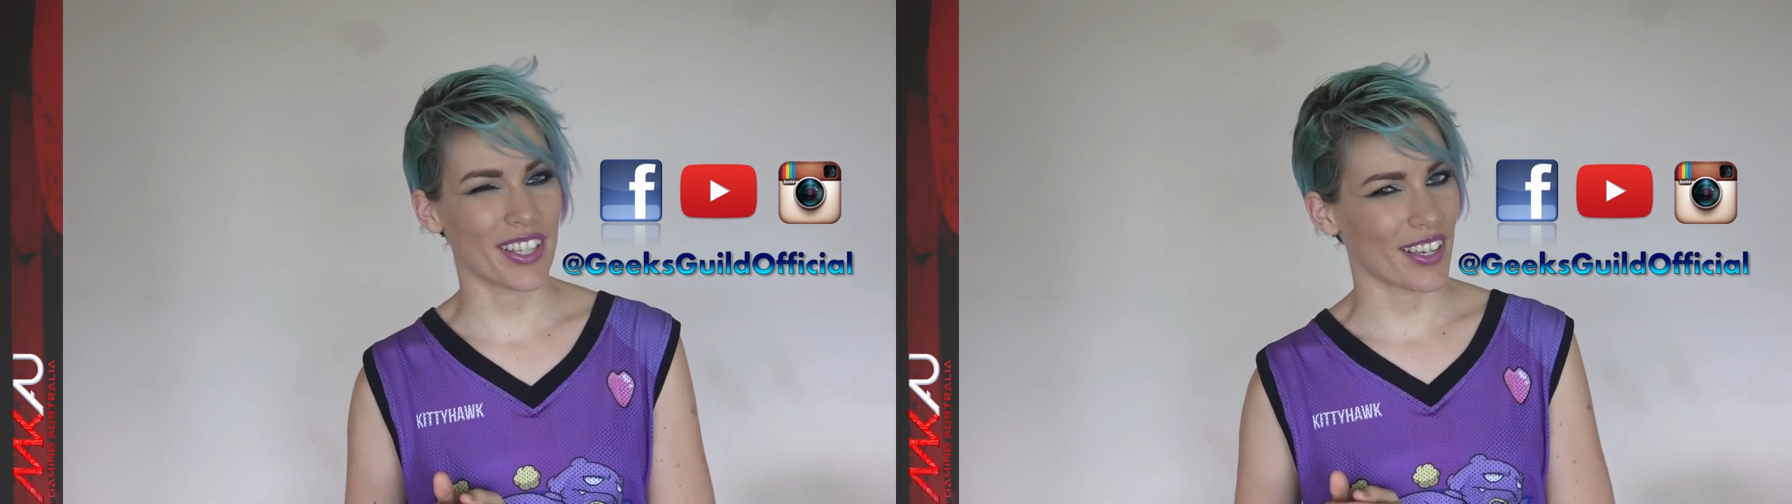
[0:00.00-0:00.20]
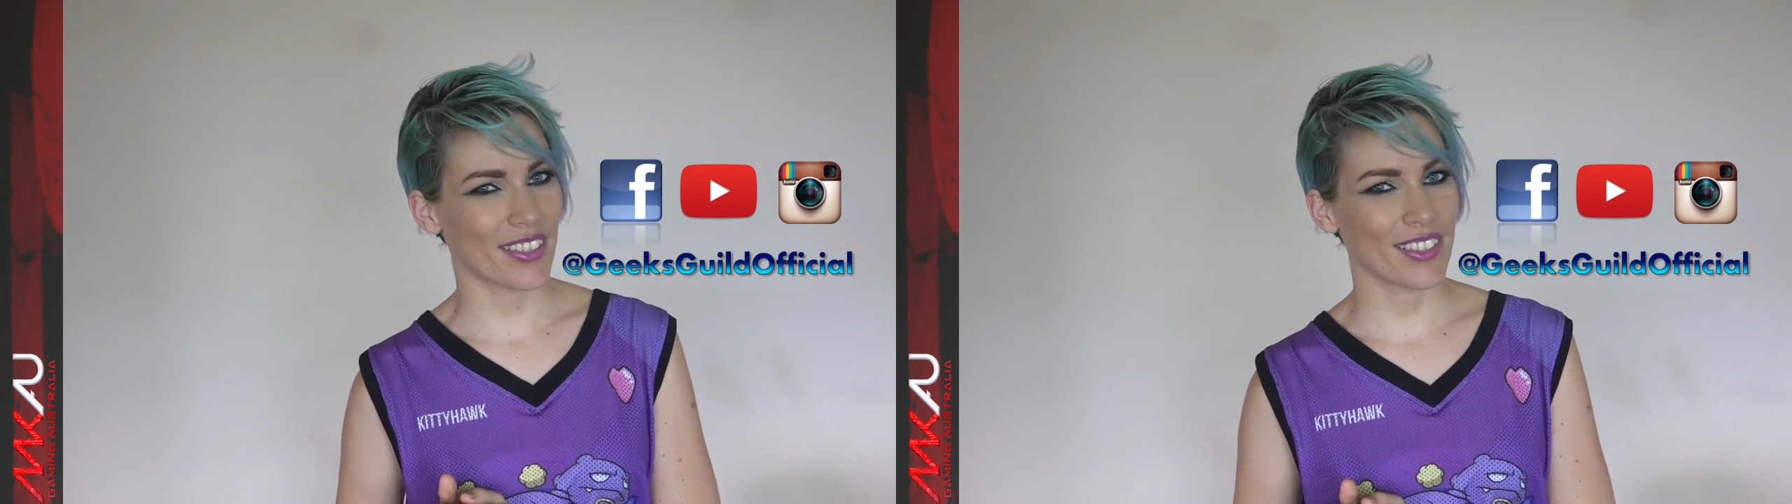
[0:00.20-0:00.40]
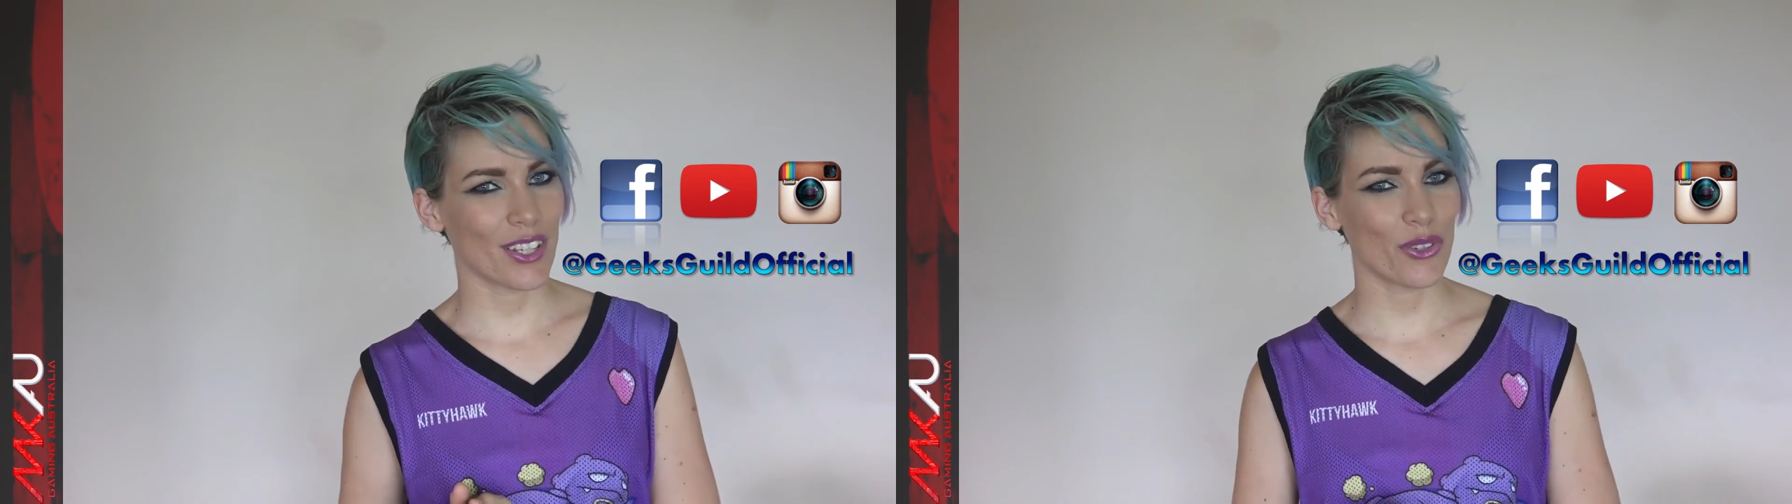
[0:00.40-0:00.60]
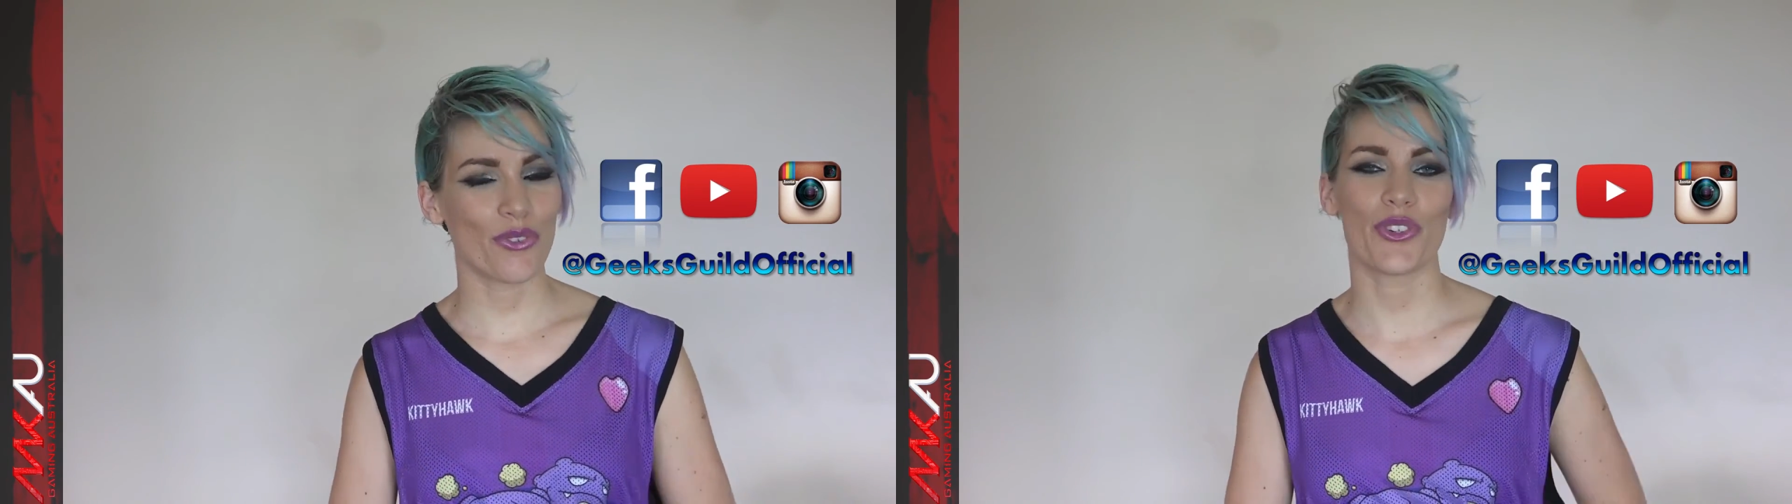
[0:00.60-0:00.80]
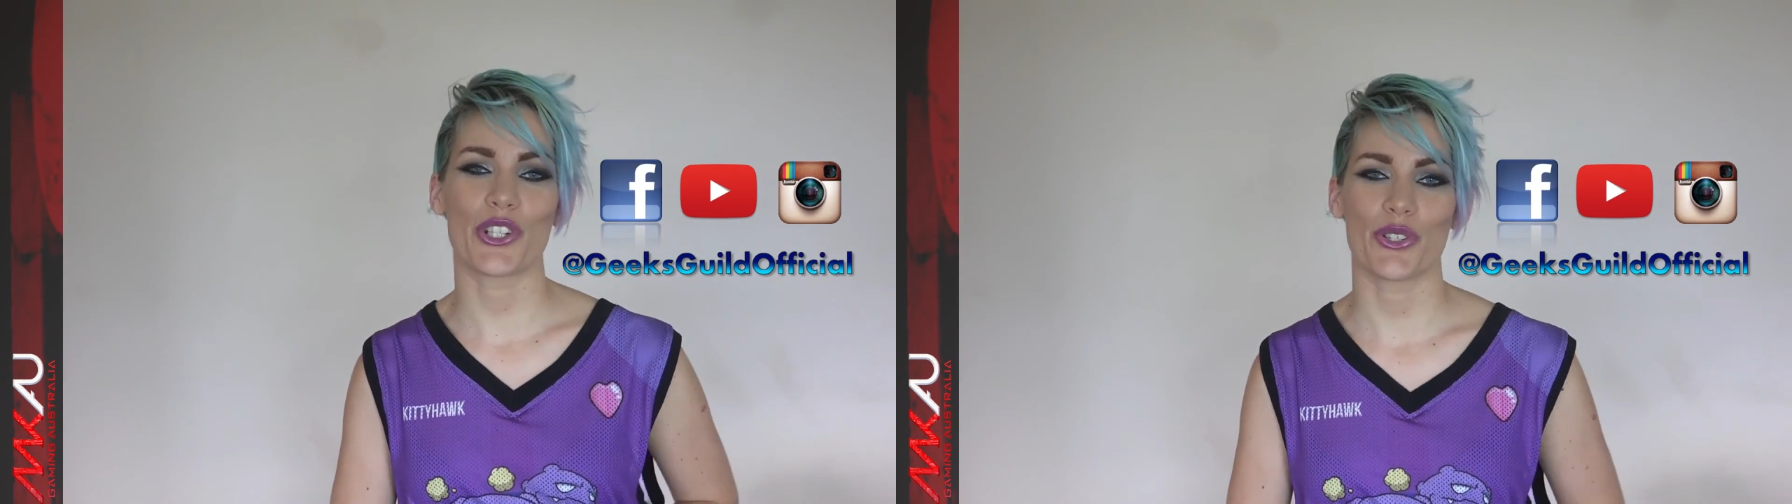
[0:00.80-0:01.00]
Geeks Guild
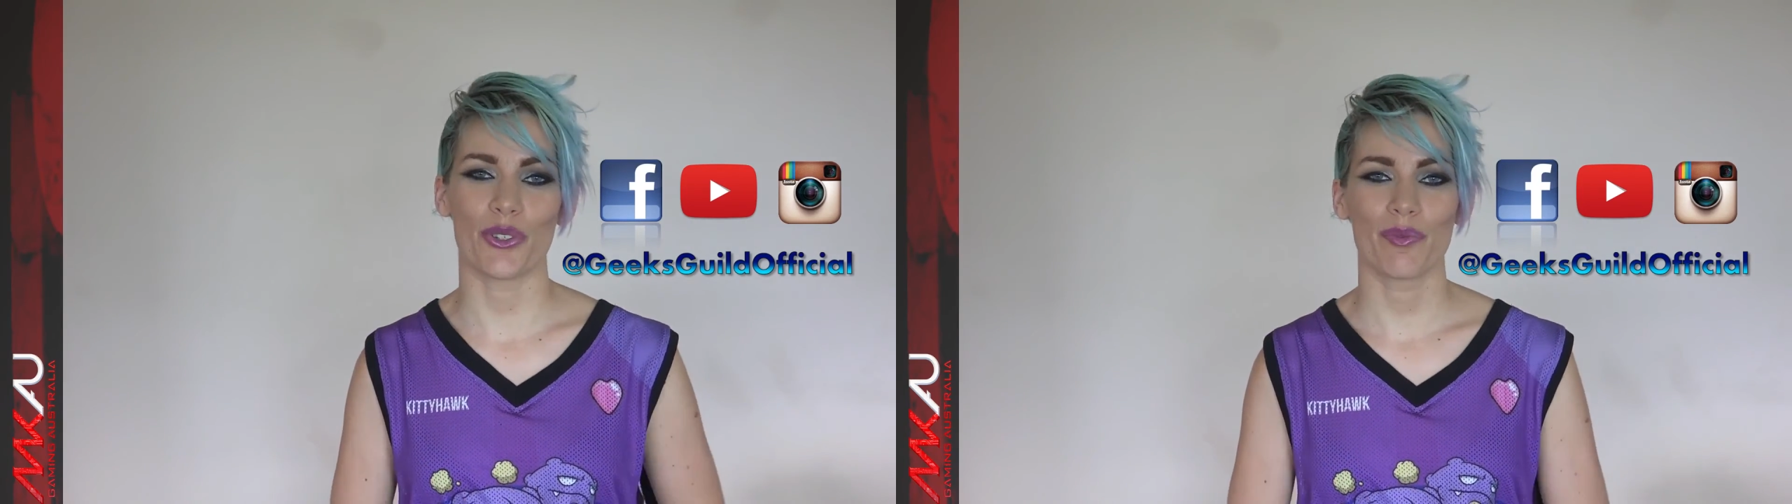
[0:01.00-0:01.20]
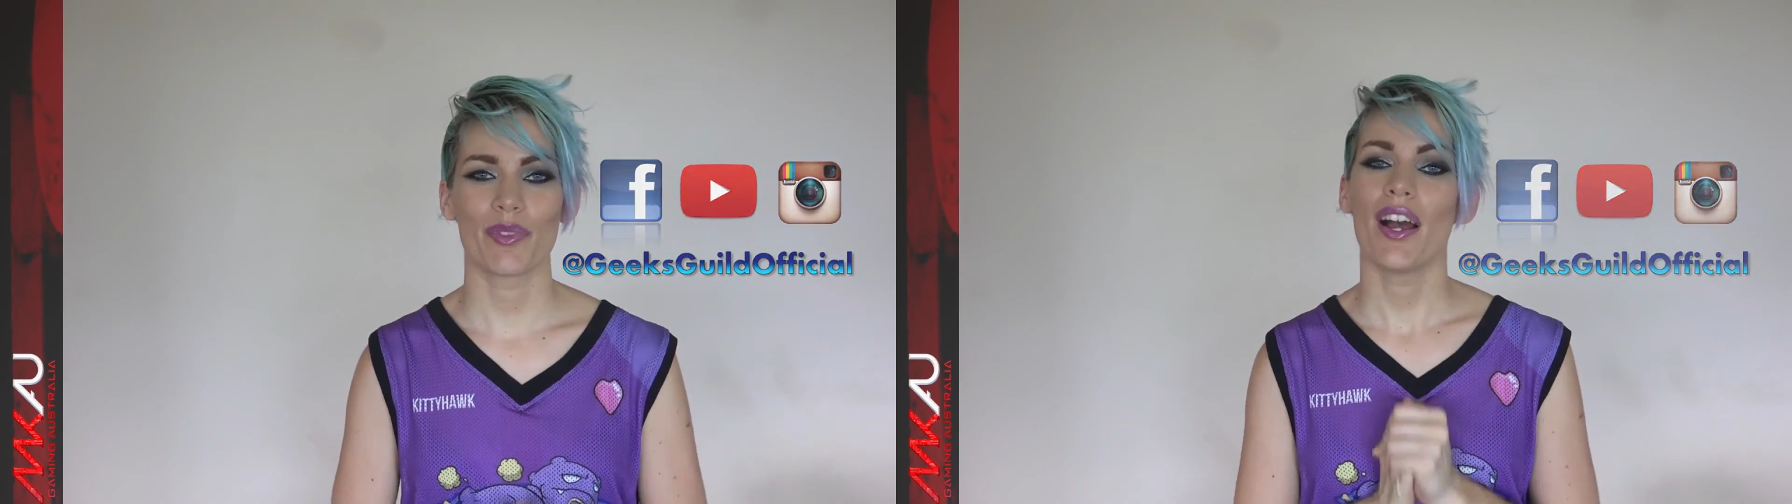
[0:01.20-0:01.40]
Official.